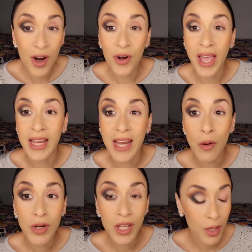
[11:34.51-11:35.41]
Okay,
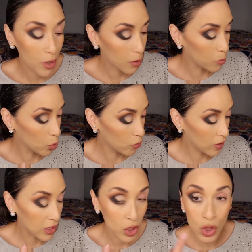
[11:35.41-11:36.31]
now we're gonna
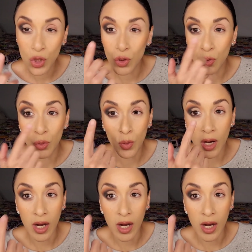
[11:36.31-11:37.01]
move into